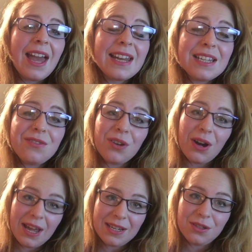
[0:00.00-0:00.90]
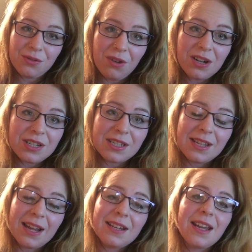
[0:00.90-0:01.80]
And if you're heading to
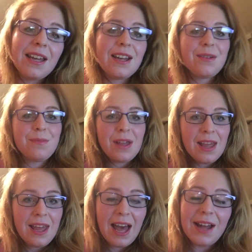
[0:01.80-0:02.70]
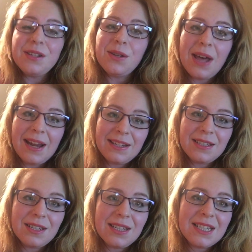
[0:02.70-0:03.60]
Rajasthan and you head
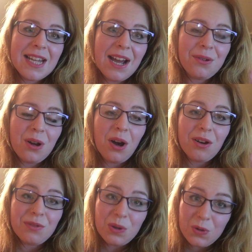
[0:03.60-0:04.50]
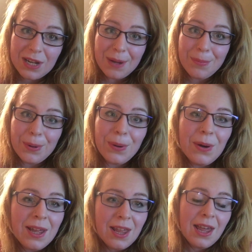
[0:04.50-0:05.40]
into the town of Udaipur,